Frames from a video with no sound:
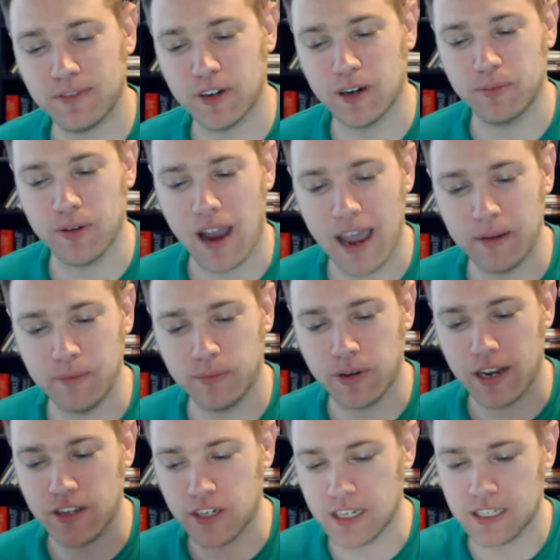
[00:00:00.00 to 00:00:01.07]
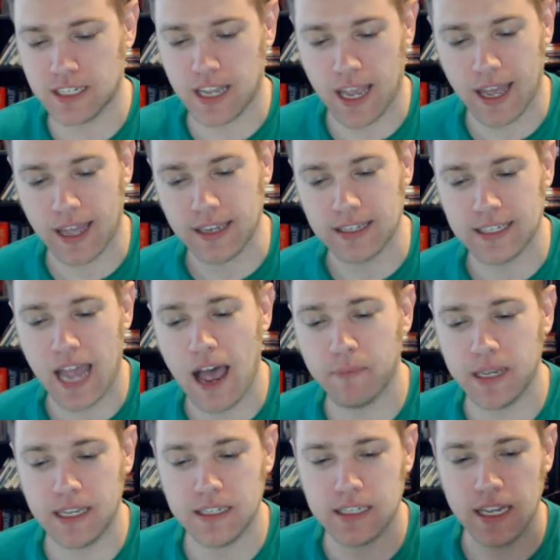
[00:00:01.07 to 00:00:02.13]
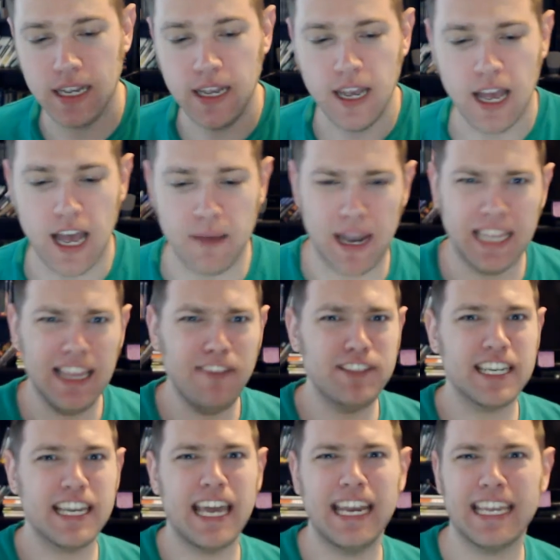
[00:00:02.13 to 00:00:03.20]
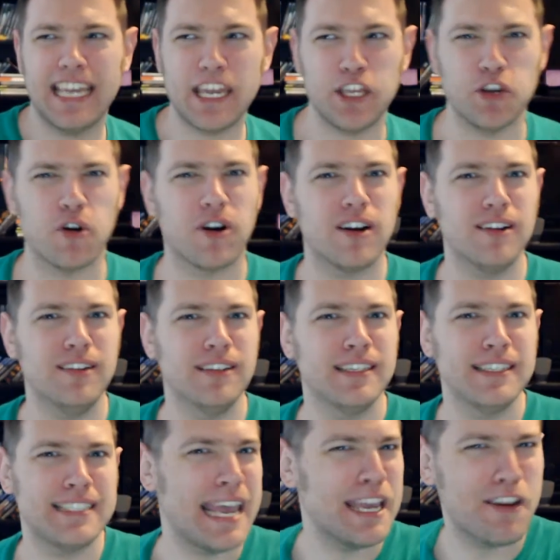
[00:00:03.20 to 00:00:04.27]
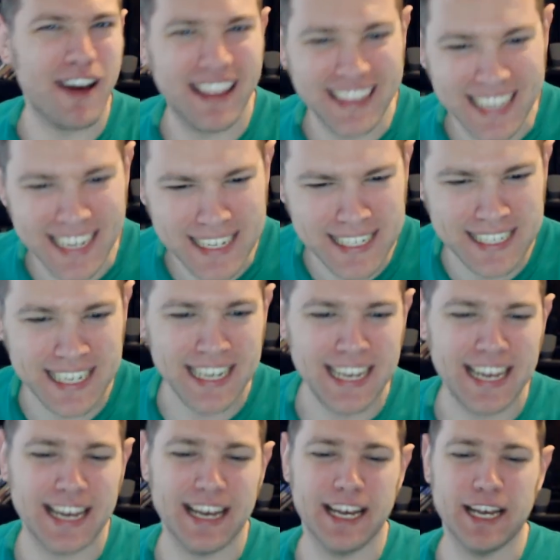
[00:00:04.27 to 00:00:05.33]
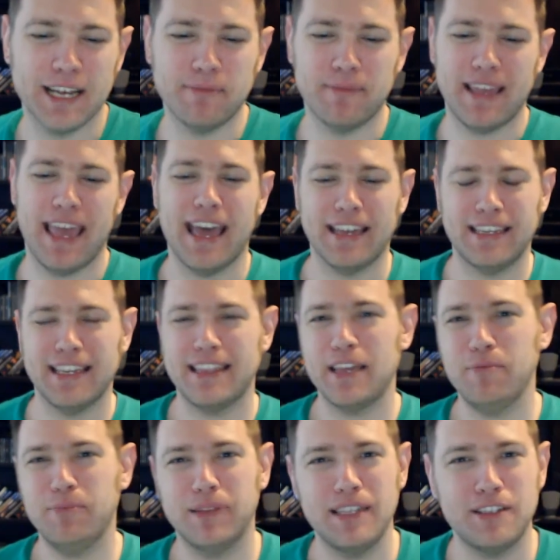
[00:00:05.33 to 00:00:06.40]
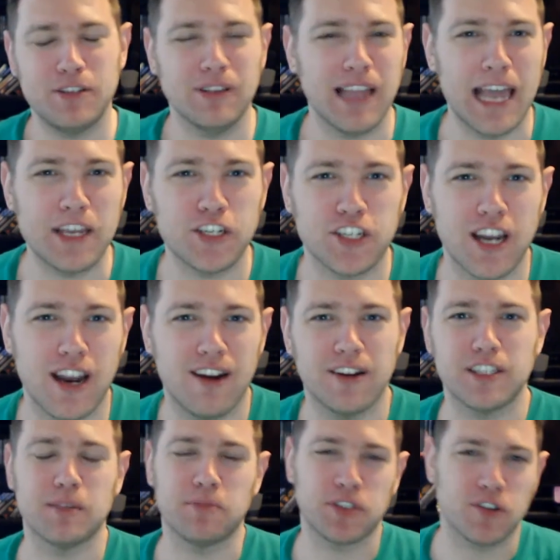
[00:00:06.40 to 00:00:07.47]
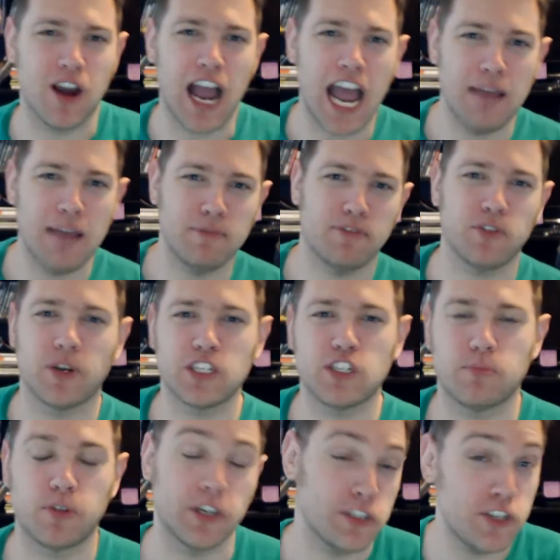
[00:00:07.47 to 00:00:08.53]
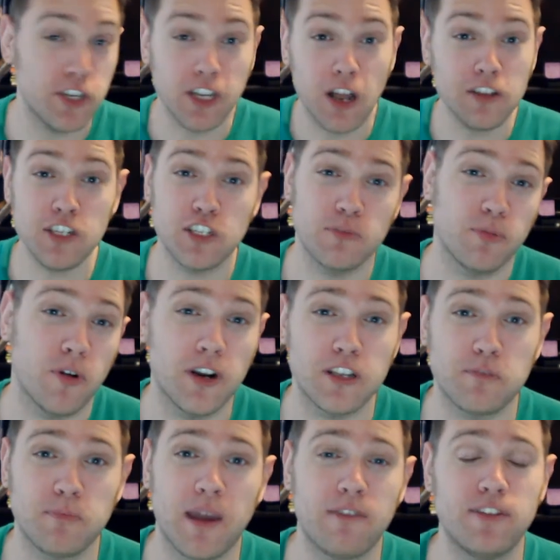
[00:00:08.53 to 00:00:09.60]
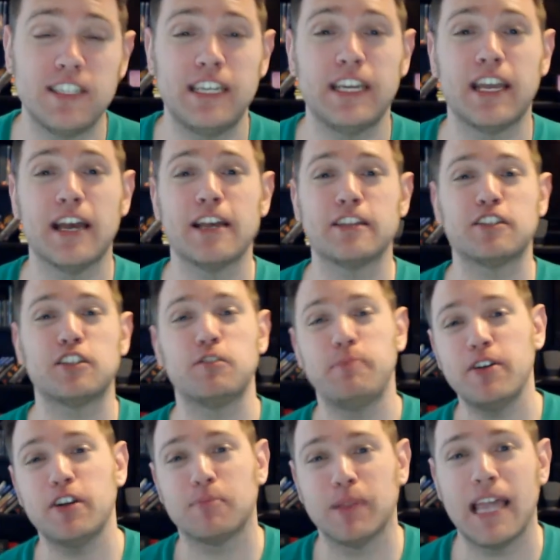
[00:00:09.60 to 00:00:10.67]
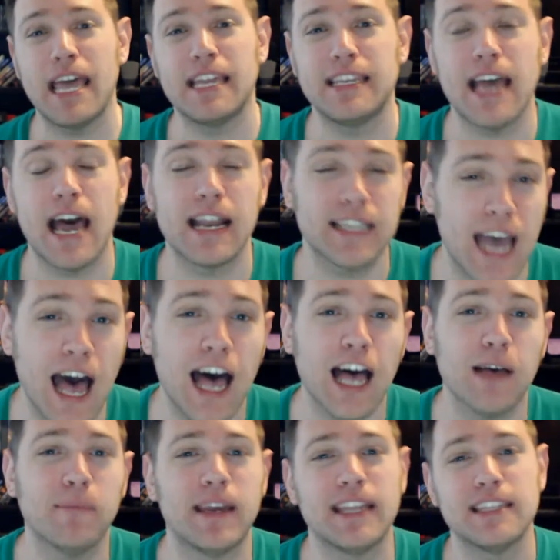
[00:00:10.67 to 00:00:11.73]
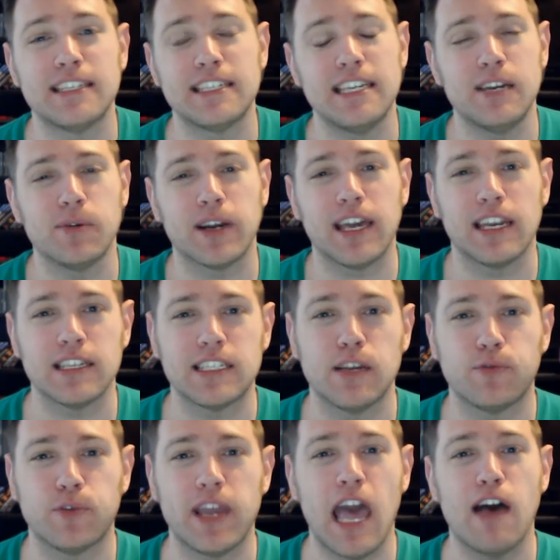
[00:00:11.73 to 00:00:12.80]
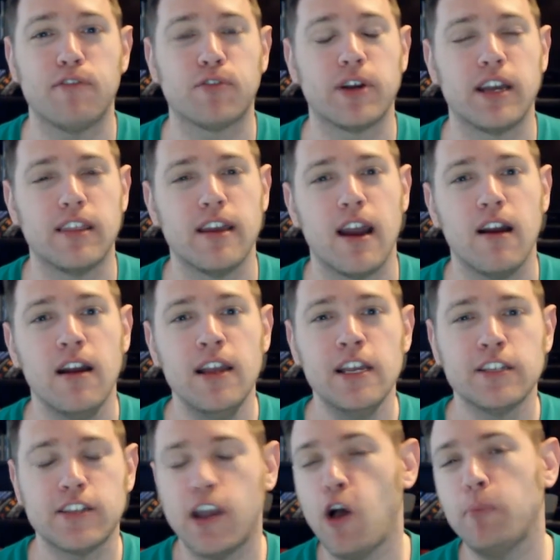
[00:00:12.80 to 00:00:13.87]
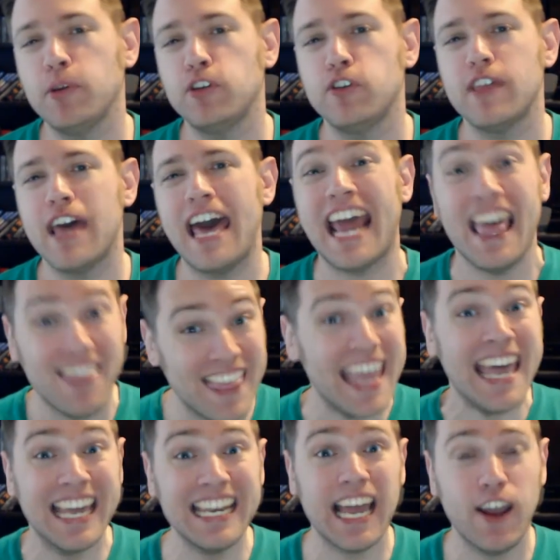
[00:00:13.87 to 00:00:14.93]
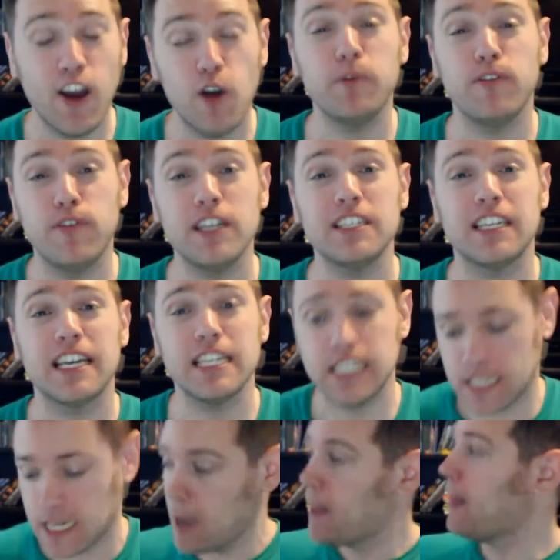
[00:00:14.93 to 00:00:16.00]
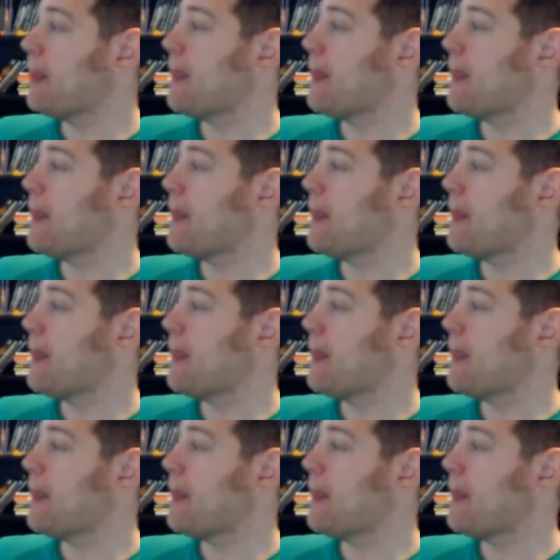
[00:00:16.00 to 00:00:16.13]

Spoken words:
for Pride and Prejudice and zombies. I'd love to kind of get your take on this, then please do like, share, and subscribe if you want to support us. You can also support us by visiting spiritblade.com and seeing what kind of stuff we have for you there. So I hope you do that, and then I hope you visit us,